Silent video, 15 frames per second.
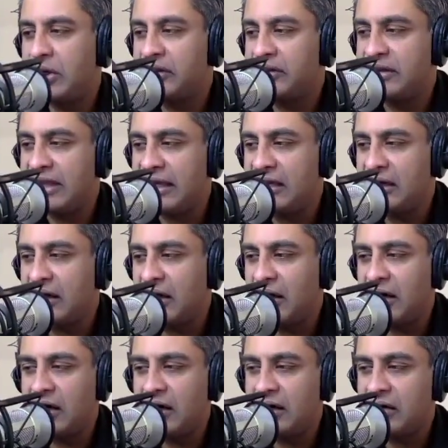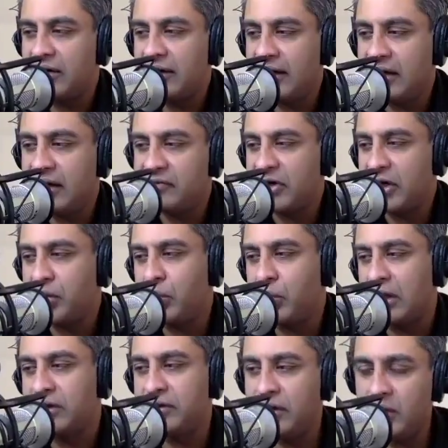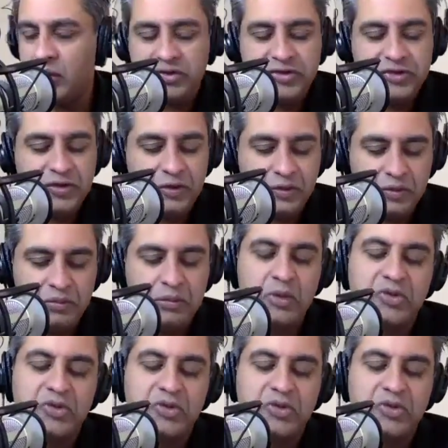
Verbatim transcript: well, they are uh, very well known to